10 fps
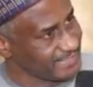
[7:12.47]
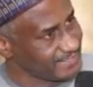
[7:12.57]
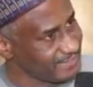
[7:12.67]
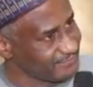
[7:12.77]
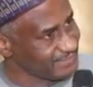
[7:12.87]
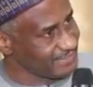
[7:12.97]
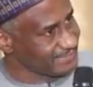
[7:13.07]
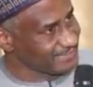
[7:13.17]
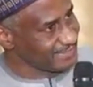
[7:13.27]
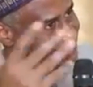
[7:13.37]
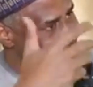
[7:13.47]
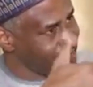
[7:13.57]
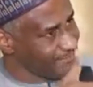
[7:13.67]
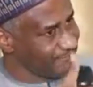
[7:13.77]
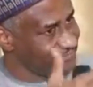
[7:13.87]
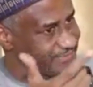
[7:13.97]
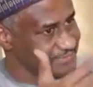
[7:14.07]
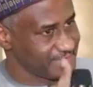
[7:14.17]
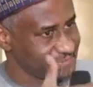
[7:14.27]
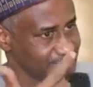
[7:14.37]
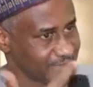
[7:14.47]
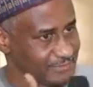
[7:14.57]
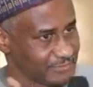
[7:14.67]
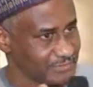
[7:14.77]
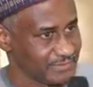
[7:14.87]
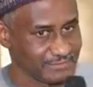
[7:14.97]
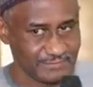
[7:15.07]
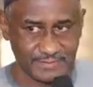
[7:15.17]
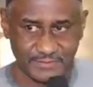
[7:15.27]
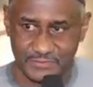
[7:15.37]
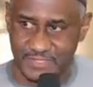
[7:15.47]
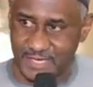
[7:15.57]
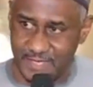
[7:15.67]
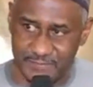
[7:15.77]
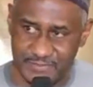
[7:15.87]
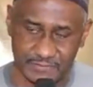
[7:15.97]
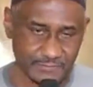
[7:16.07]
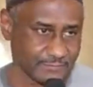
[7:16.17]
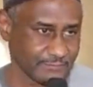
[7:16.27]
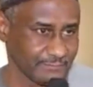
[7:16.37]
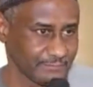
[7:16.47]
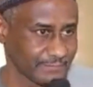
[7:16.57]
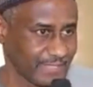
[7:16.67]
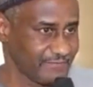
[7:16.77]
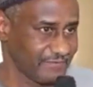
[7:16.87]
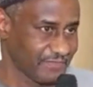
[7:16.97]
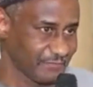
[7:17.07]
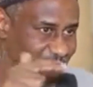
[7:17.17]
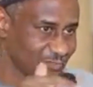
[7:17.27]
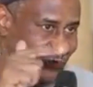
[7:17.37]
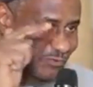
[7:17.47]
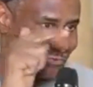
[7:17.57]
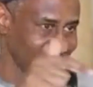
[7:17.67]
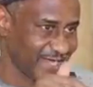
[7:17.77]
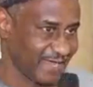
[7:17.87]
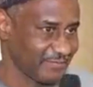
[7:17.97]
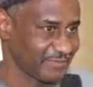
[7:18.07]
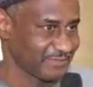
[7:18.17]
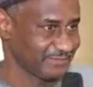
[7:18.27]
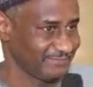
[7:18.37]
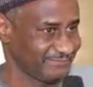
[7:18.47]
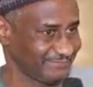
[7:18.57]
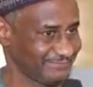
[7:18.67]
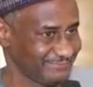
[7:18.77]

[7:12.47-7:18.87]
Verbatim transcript: But the state governor has taken everything into the, into the capital. Everything must go to the capital.